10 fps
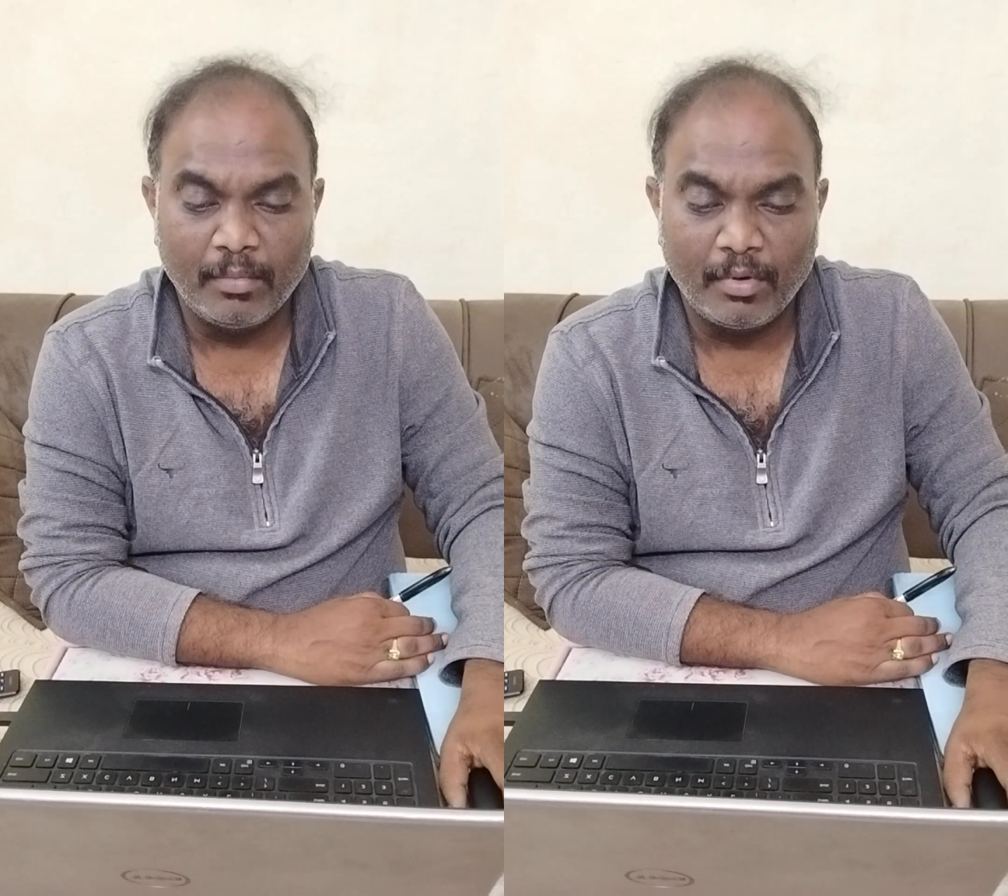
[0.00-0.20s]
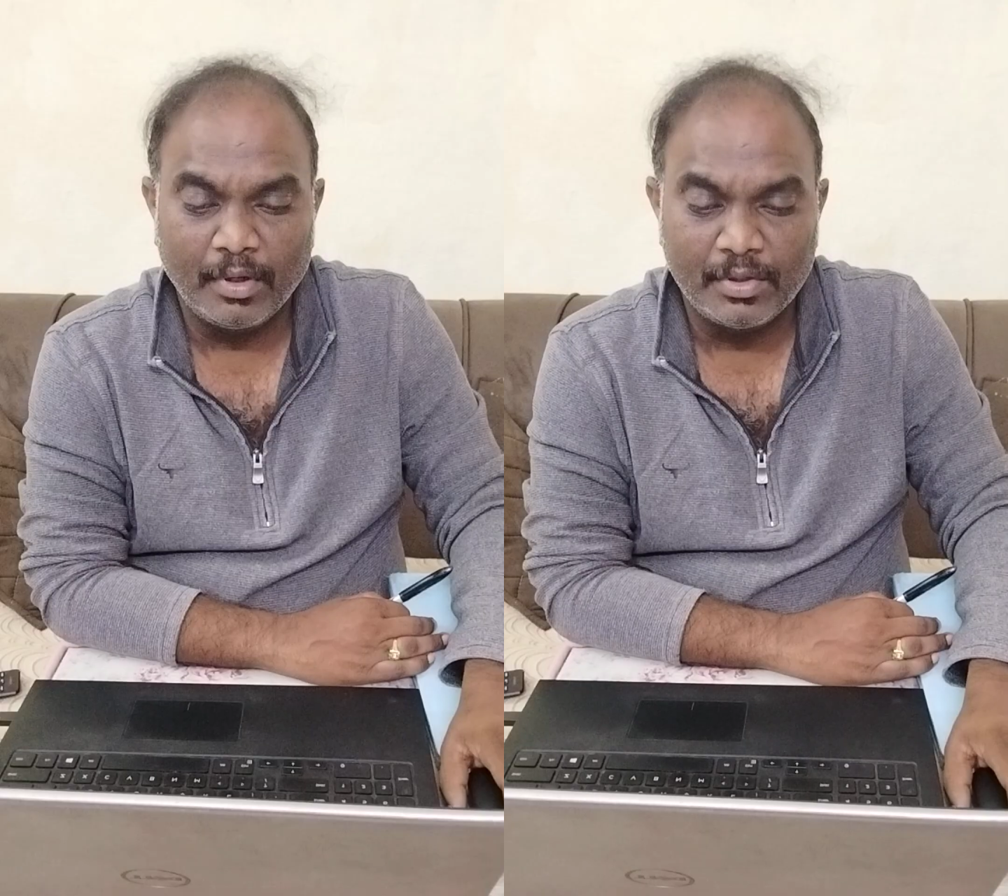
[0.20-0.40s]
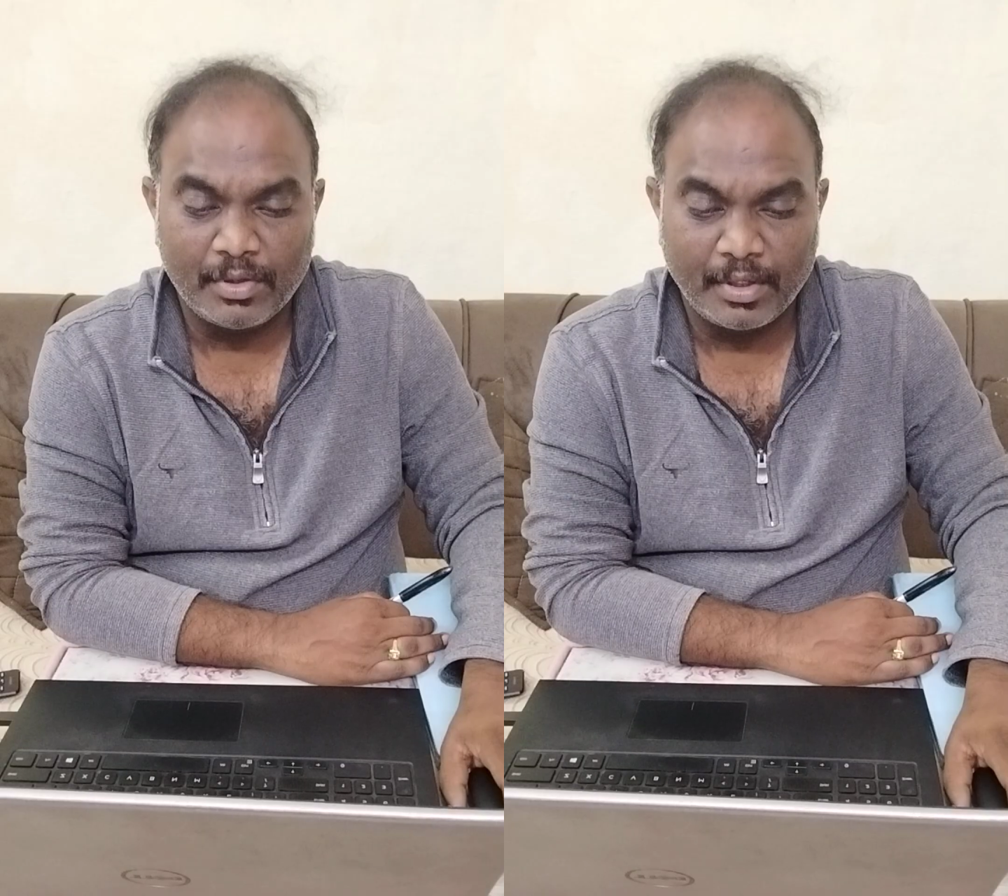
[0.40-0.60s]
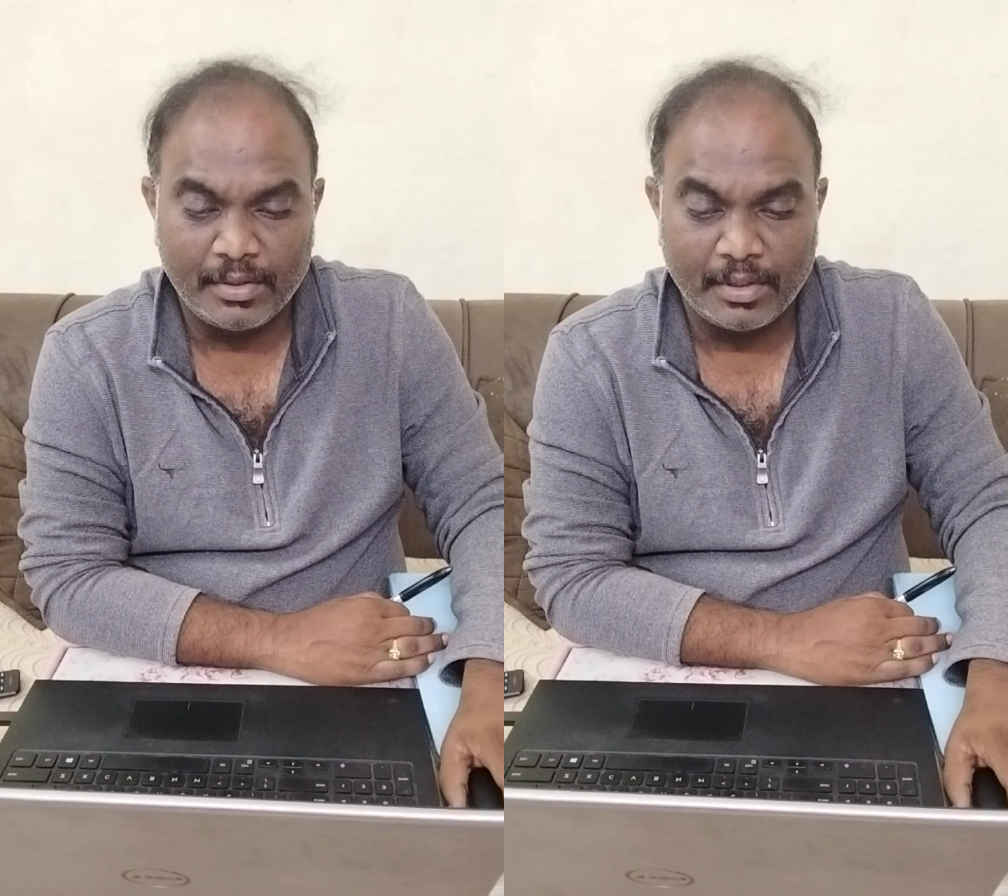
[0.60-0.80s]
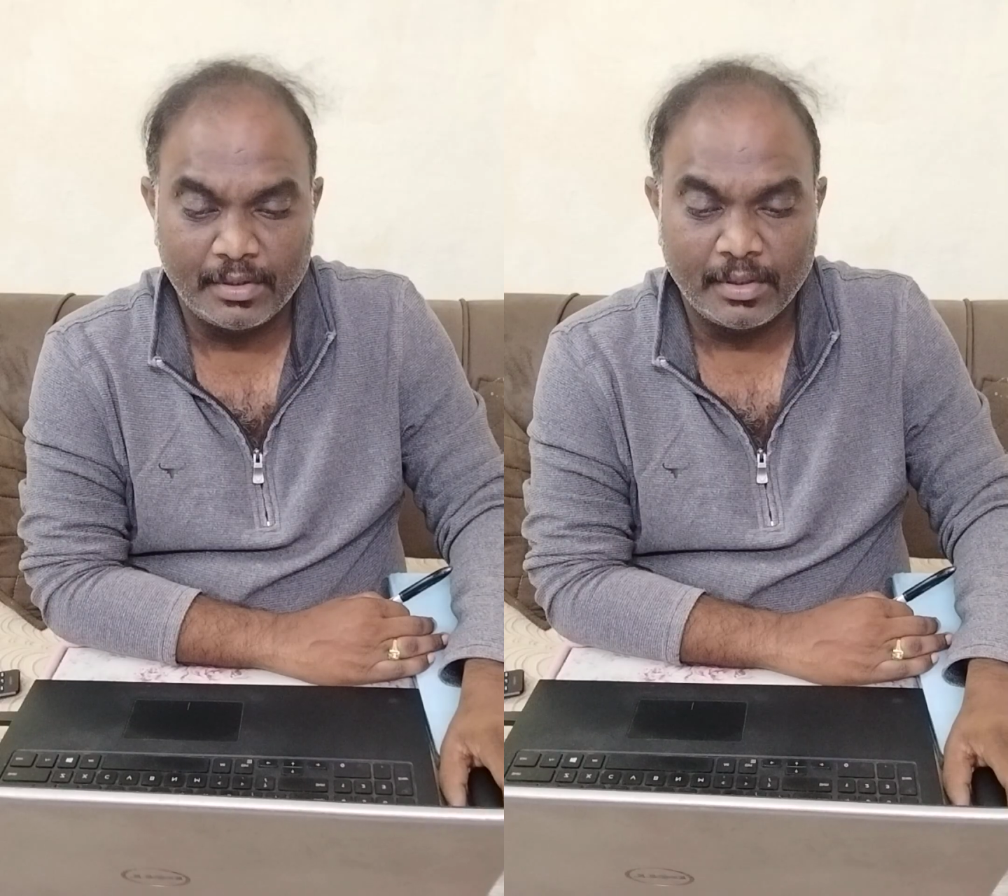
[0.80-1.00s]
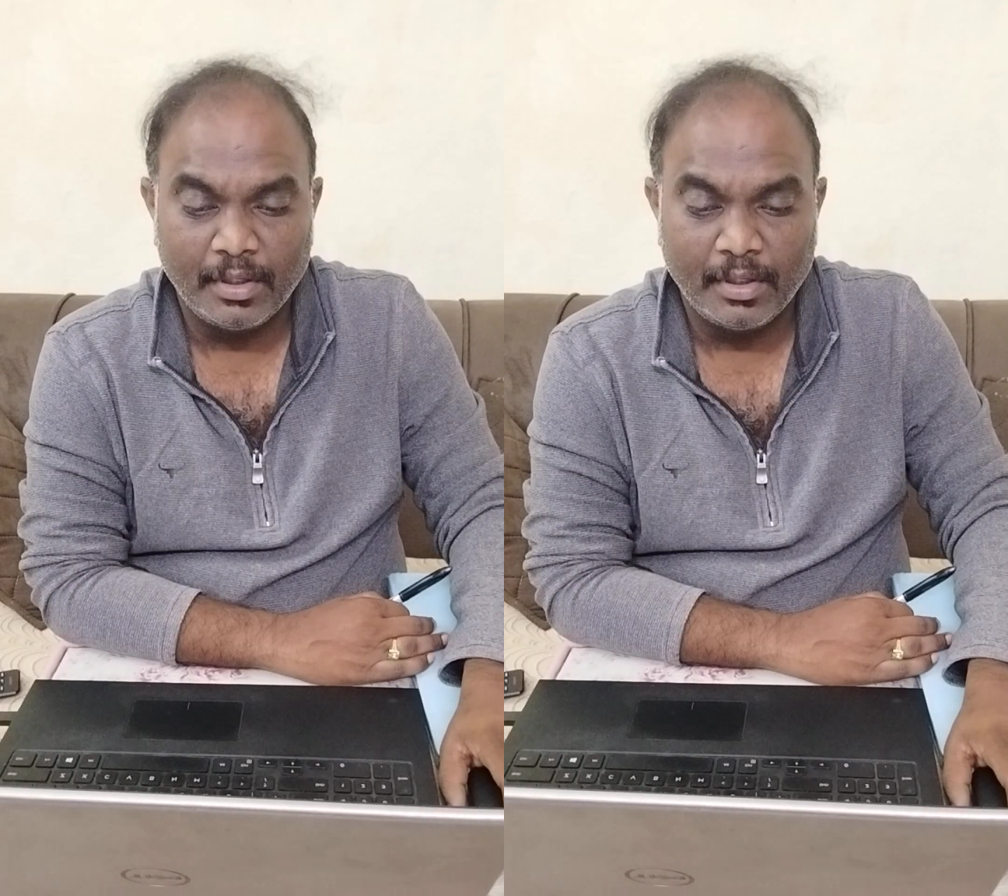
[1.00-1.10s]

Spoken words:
protein structures.